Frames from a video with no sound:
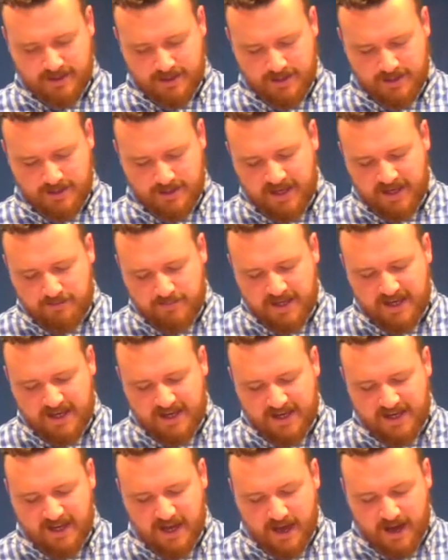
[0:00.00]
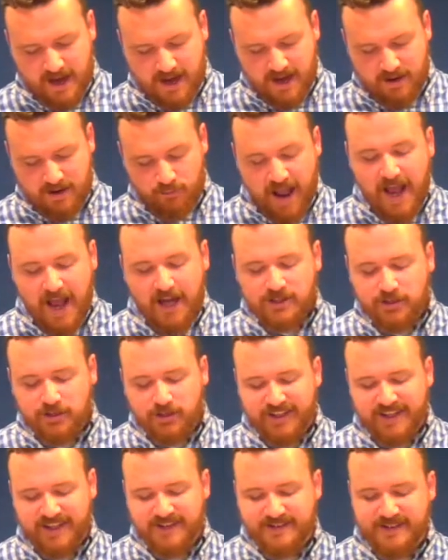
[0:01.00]
it can be rational
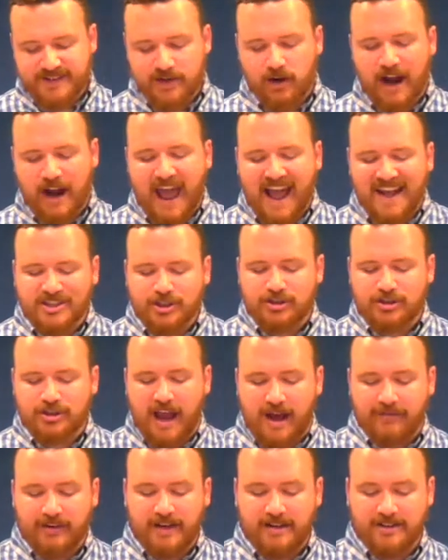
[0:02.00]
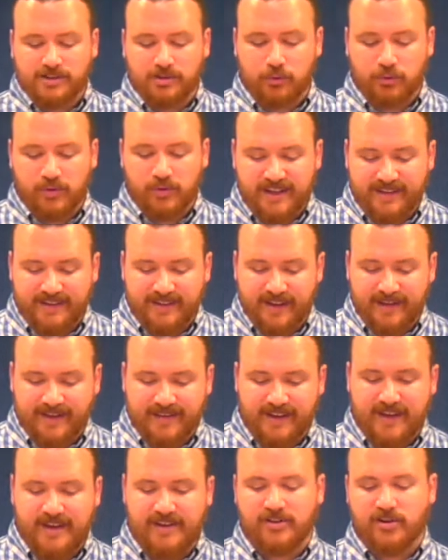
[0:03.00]
to consider extra evidential reasons
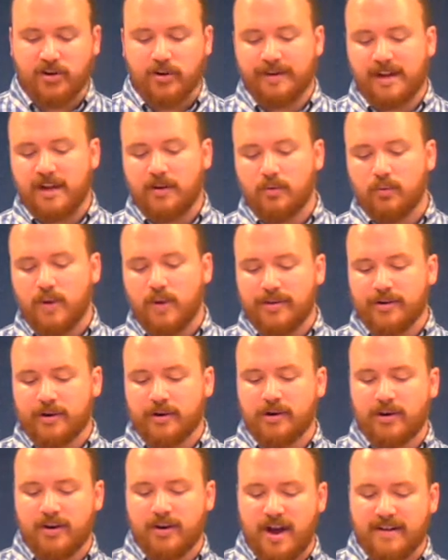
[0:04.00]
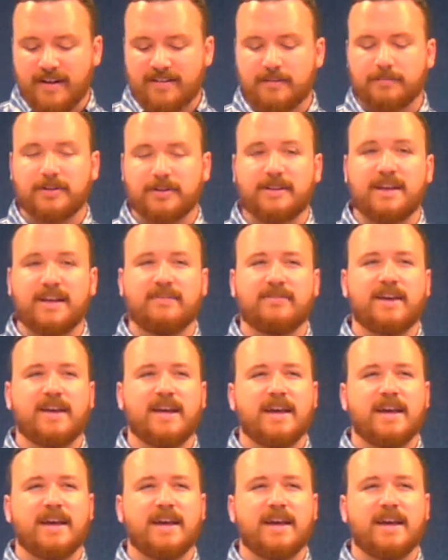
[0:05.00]
in determining whether or not to believe.